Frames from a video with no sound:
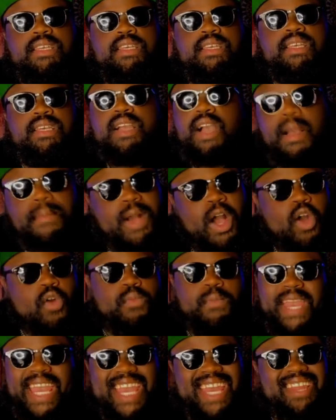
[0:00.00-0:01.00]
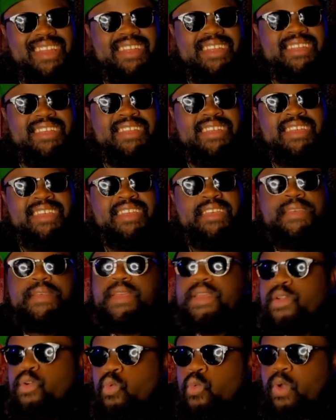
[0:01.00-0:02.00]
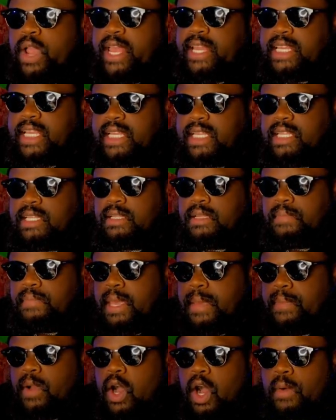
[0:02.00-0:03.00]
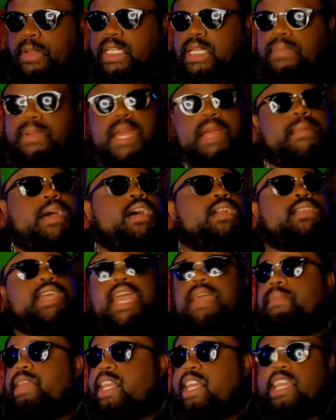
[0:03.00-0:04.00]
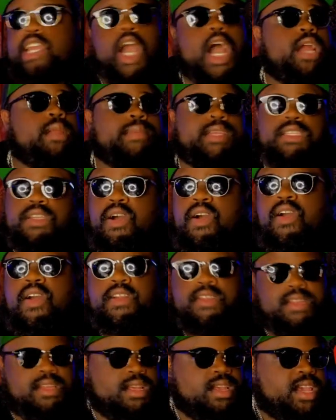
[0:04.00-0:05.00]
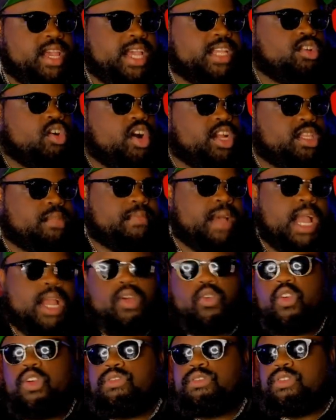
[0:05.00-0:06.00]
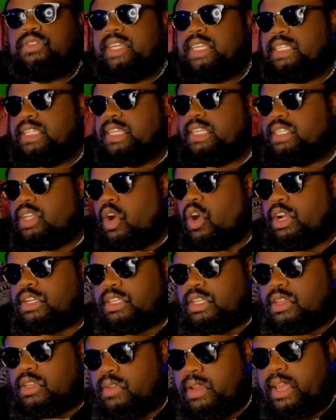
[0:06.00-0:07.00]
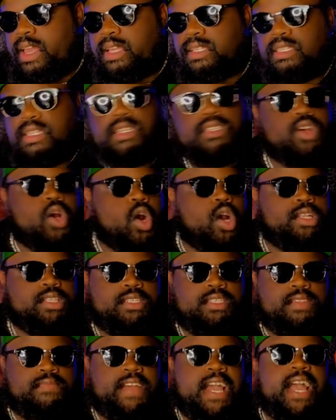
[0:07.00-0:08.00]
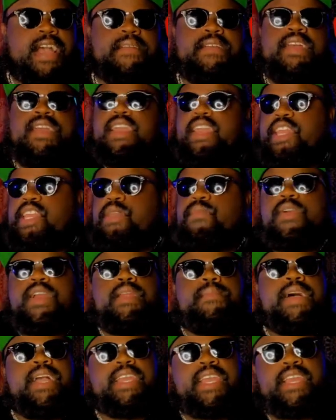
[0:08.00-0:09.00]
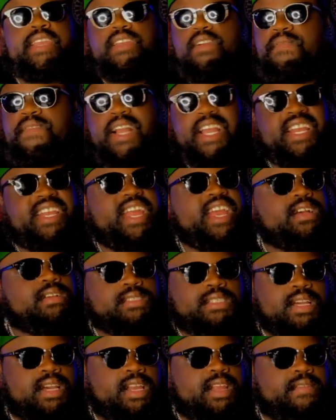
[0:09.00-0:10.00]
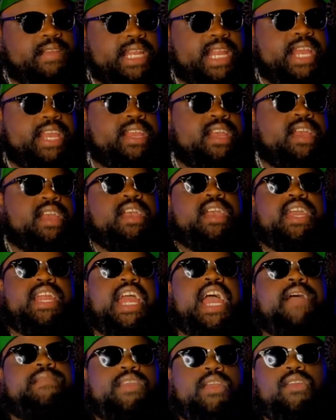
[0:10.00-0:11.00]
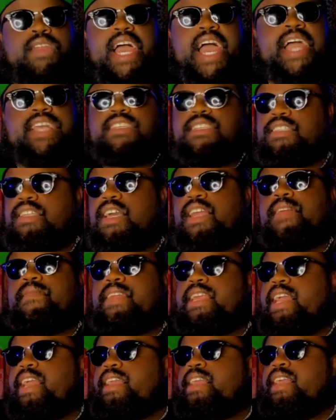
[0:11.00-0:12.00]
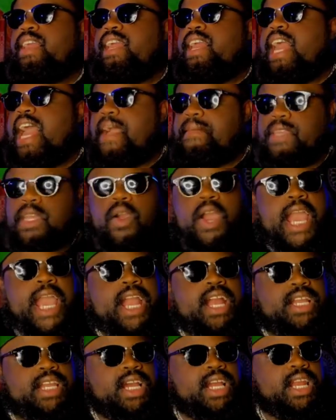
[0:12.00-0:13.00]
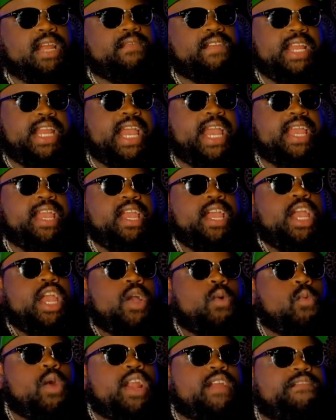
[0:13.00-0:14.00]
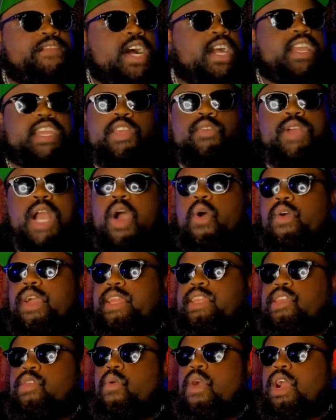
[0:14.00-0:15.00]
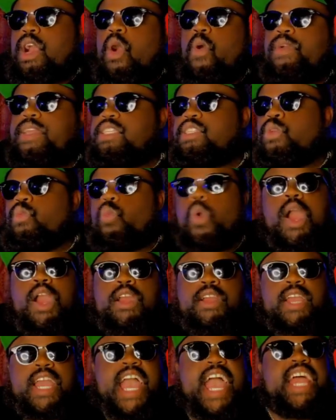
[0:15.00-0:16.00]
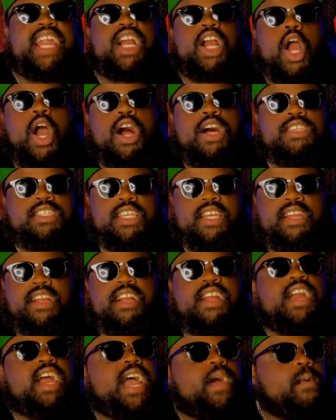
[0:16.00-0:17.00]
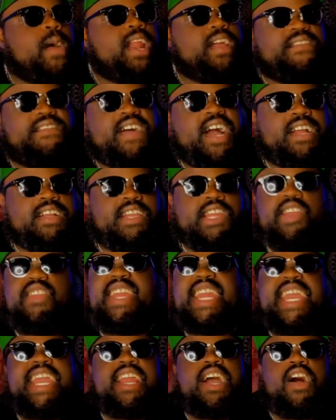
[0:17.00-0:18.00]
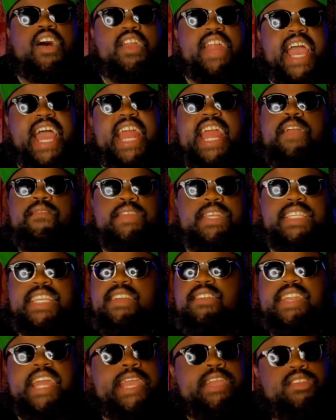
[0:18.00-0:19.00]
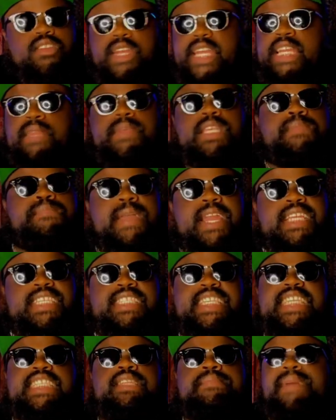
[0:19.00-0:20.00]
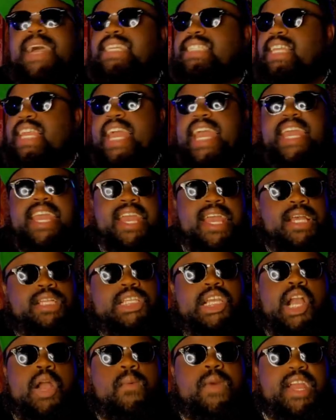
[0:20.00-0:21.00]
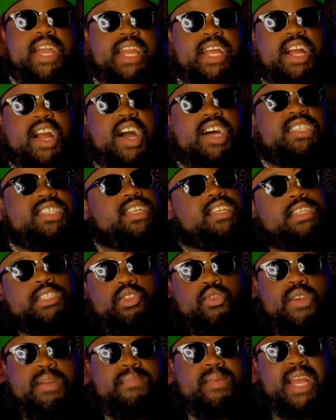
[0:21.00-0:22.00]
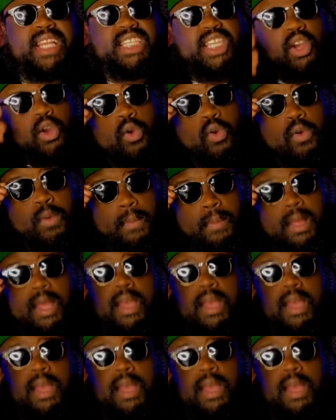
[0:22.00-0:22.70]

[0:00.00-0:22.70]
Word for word: Come on, man. We the people always complain about damn the economy is hard it's hard to buy groceries and it's hard to do this and it's hard to survive and you worried about getting your fucking nails done every day and having your lashes done every day having your hair done every day where the fuck are you going you are going to work at a call center why the fuck do you need all that every single day you don't need to be spending 60 bucks a day to go work at a call center to impress whom